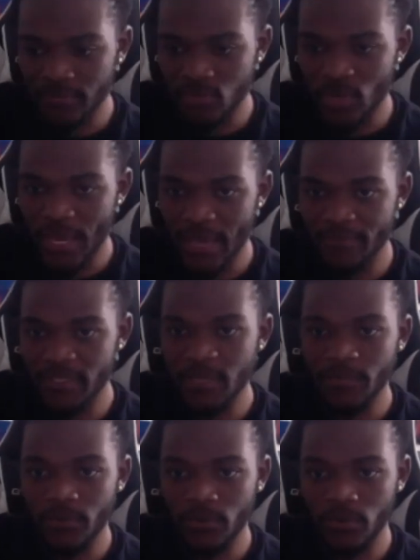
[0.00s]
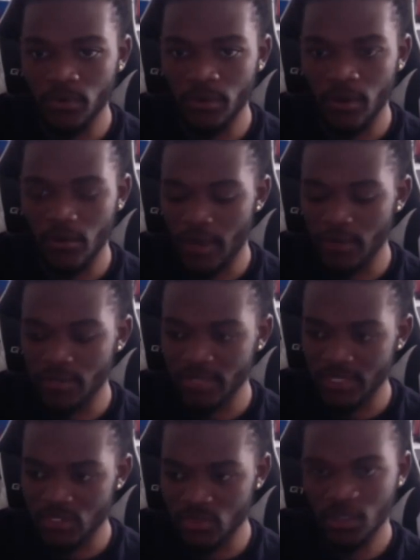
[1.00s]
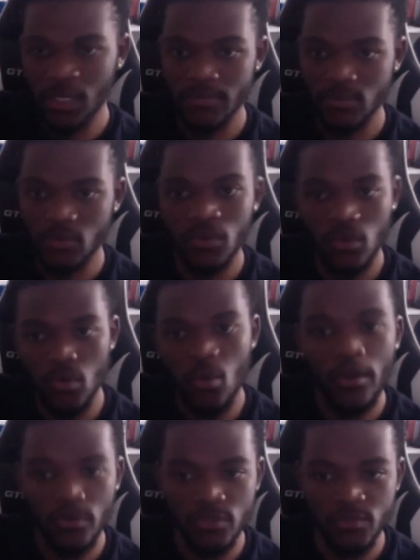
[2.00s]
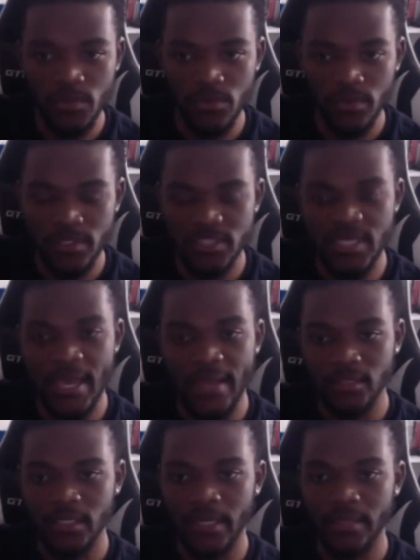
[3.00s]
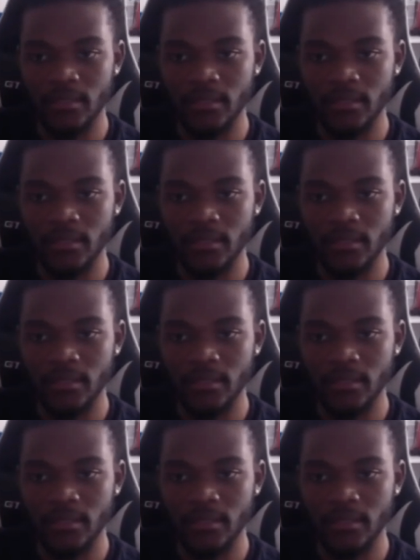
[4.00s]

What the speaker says: you had people around you that you look up to. Who are those people exactly? Like